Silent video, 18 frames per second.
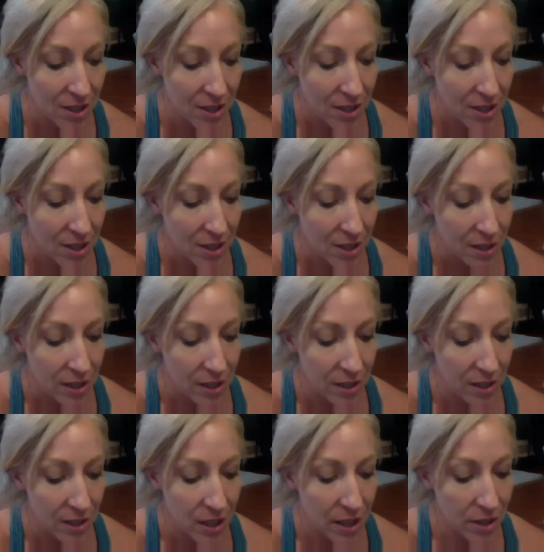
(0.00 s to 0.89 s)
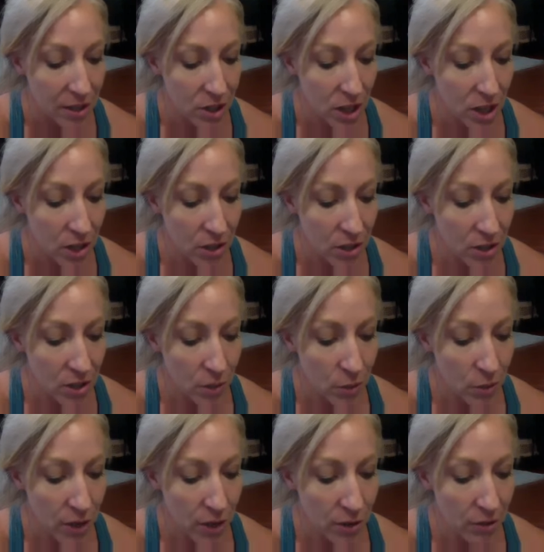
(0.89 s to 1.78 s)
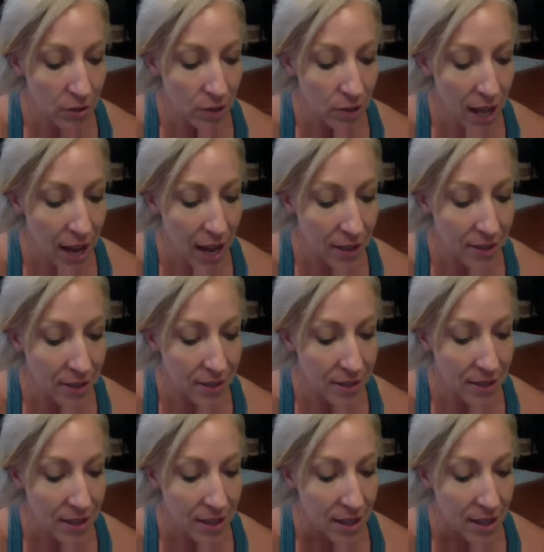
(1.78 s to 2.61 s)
Let us not judge the one who lacks